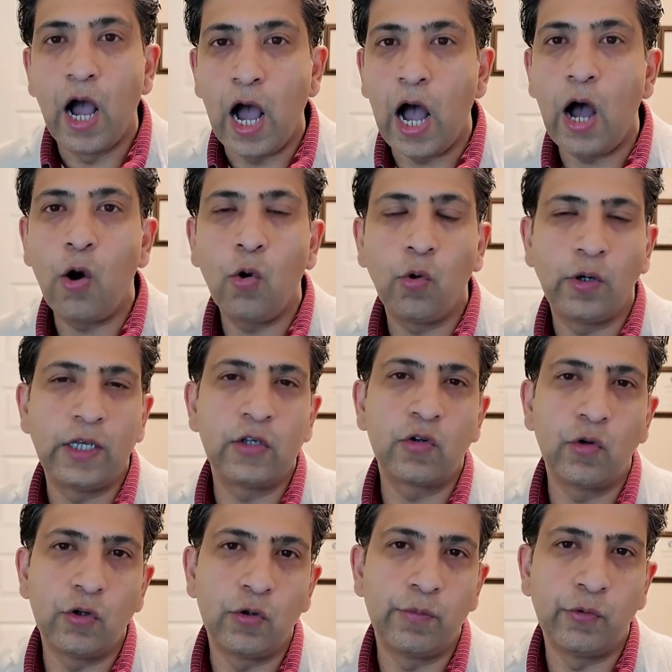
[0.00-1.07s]
how he's
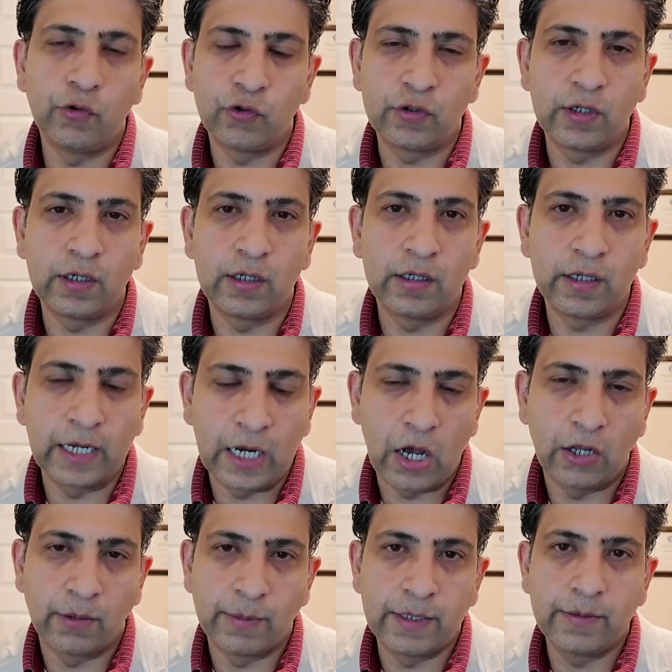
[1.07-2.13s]
going to boost the
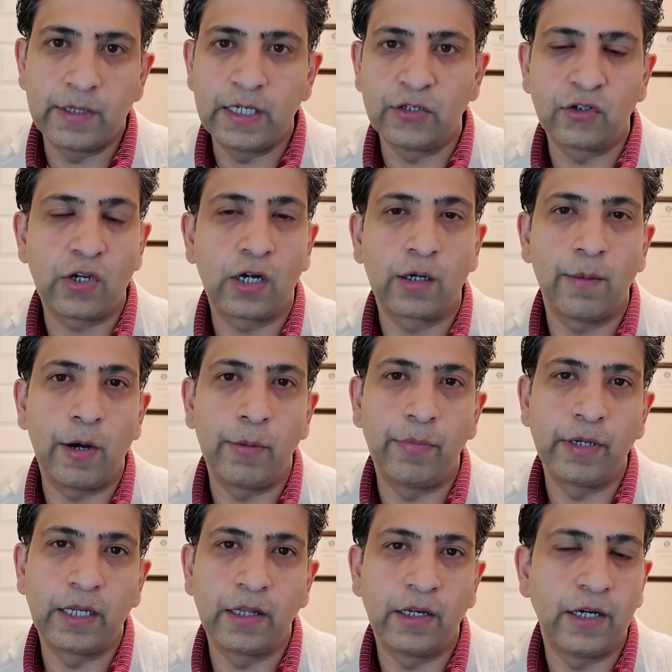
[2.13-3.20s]
economy. He has talked about
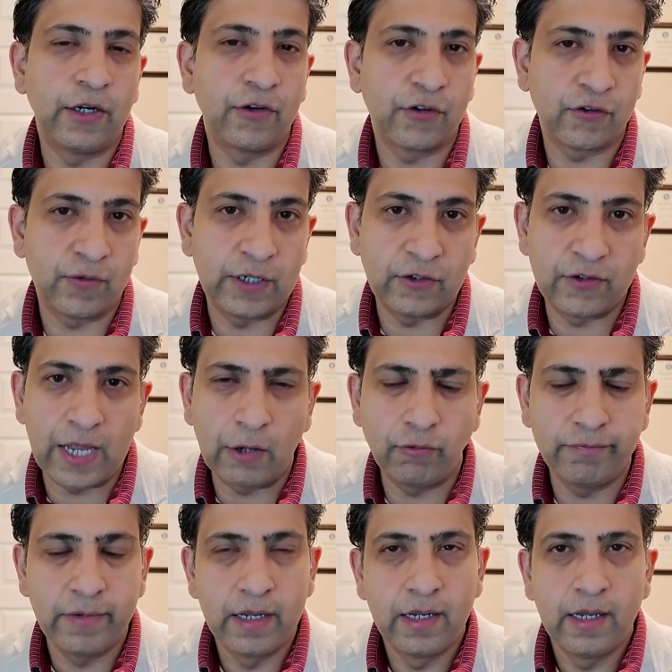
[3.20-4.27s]
bringing the interest rates
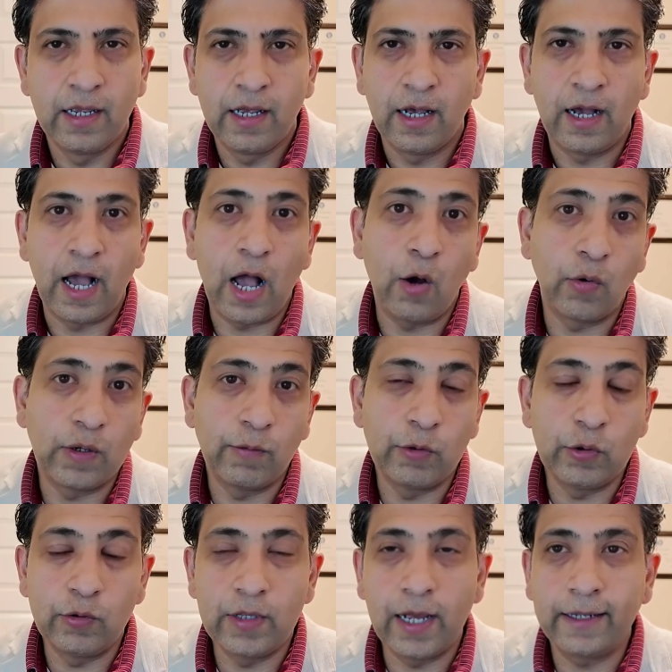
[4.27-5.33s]
down. How he would
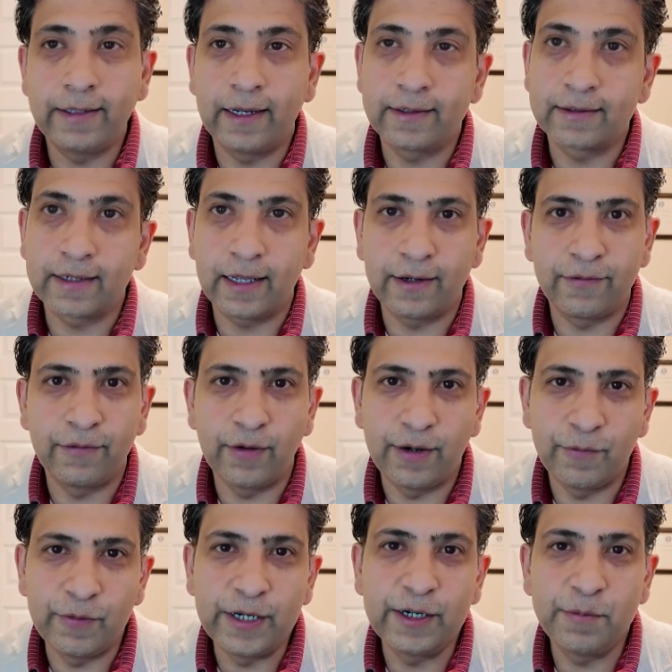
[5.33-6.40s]
do that, that's kind
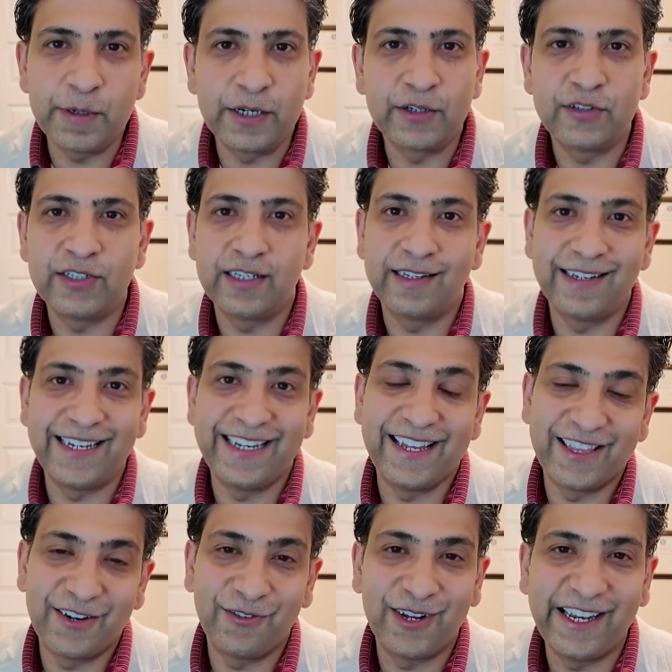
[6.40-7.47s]
of weird because he
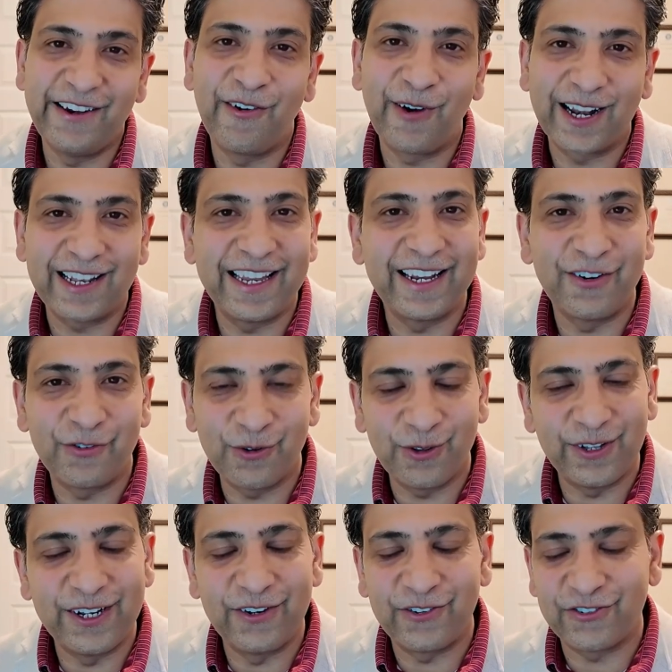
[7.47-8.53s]
doesn't really directly control
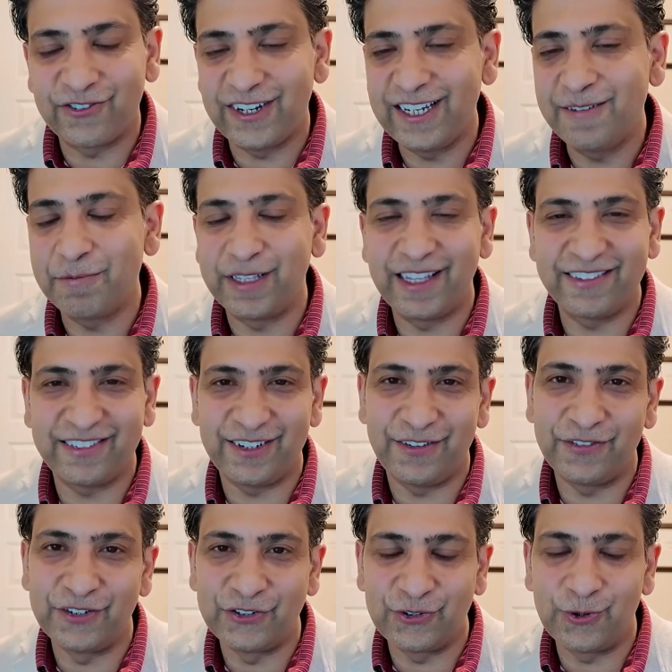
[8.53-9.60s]
the interest rate, but that's a
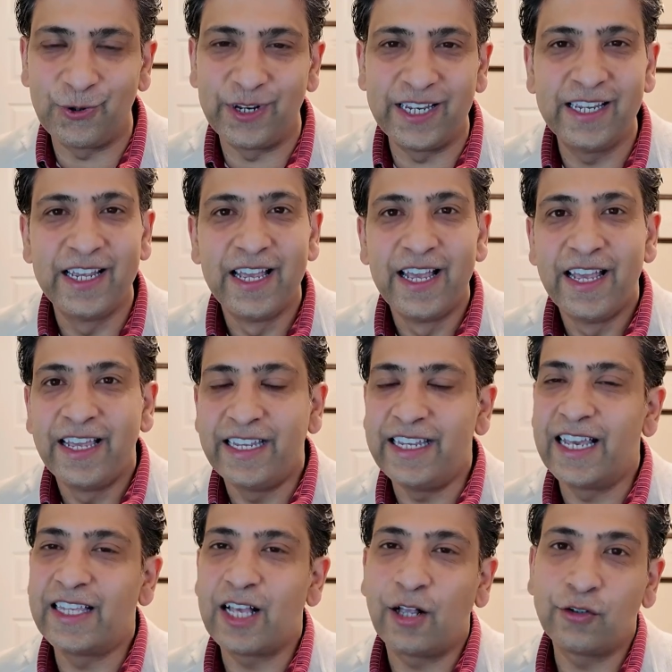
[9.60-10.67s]
different story.
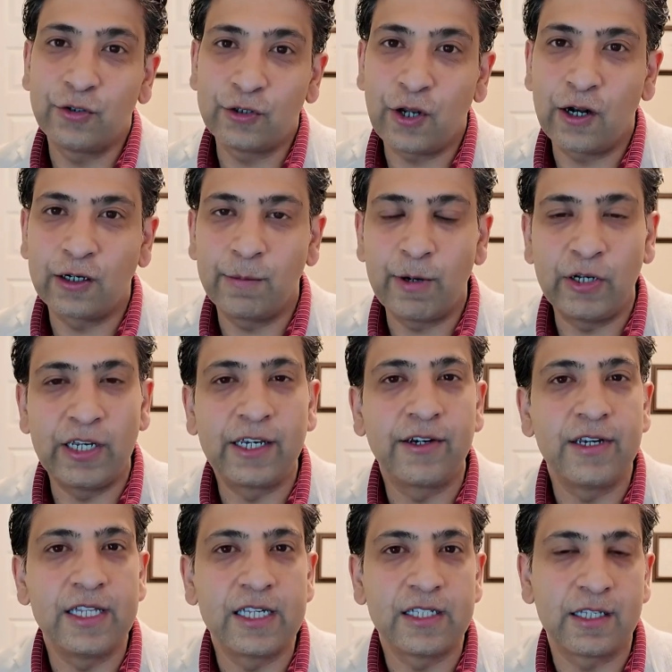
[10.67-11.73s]
He has also talked about
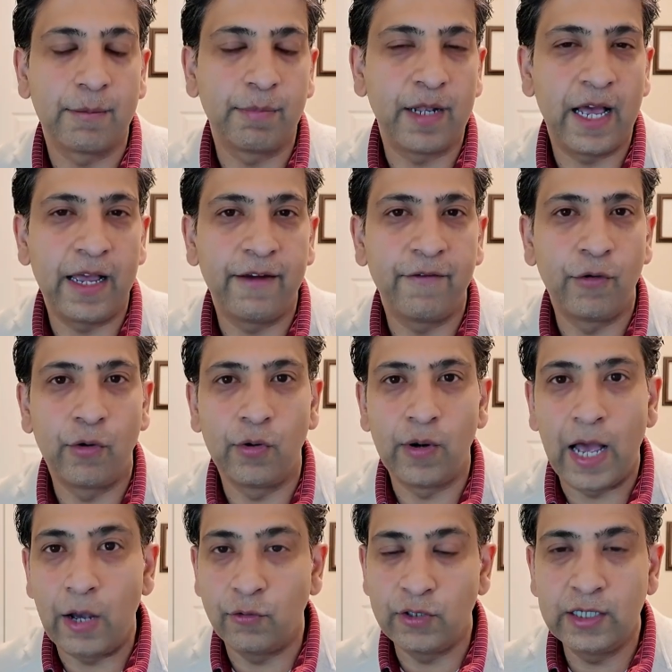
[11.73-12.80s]
increasing supply for
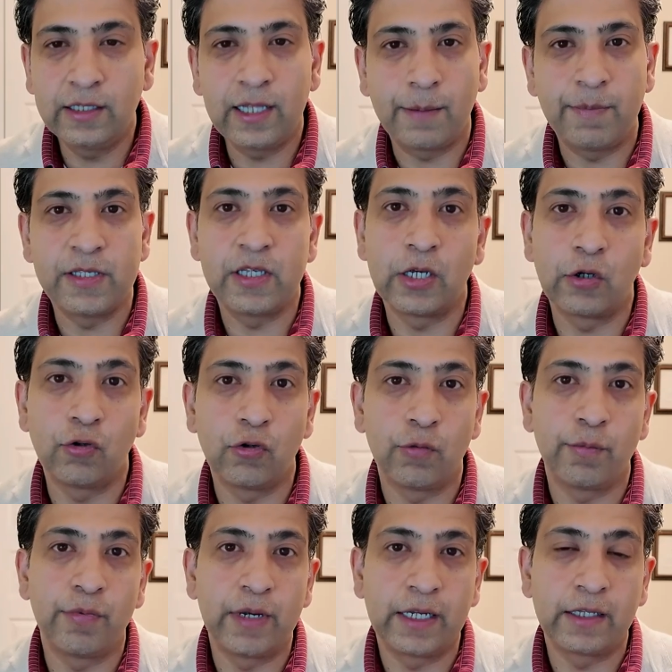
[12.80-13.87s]
housing. That means he's going to
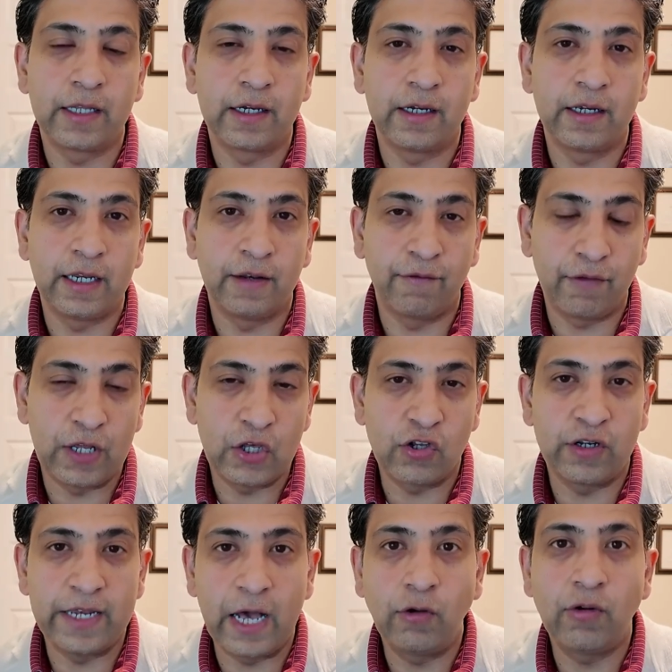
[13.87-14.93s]
bring the
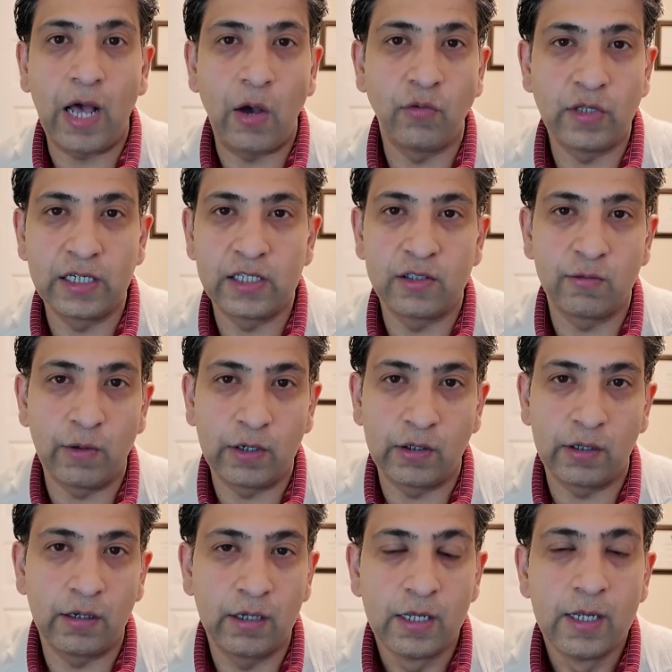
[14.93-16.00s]
inflation down. Housing is one of
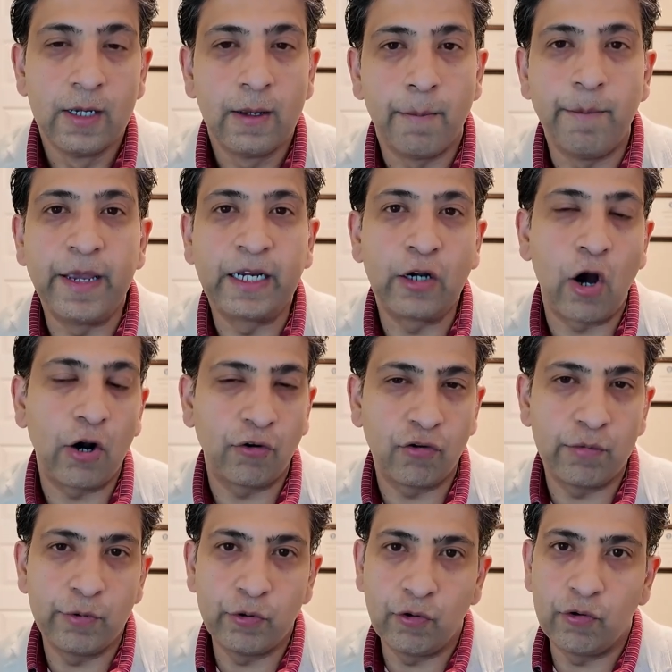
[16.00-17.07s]
the big
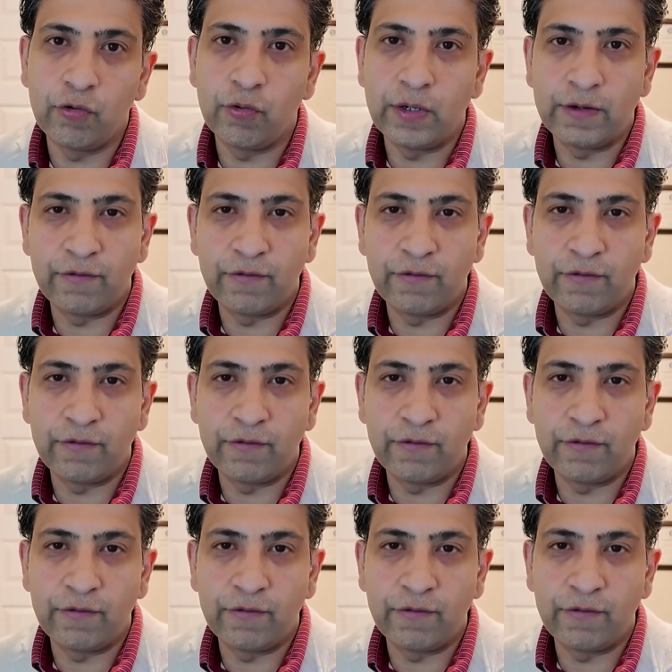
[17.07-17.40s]
contributor to